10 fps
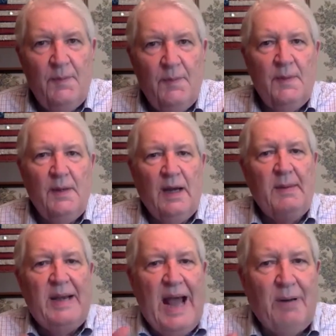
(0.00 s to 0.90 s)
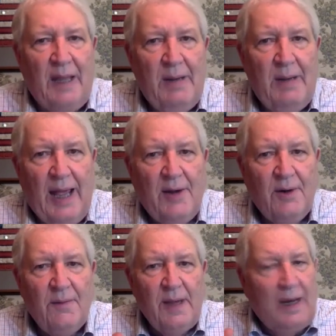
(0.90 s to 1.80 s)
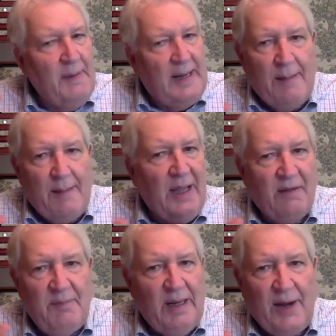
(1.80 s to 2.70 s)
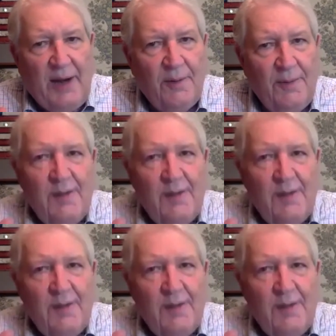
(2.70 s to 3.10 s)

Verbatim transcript: hear me now, believe me later. Hear me now, believe me later.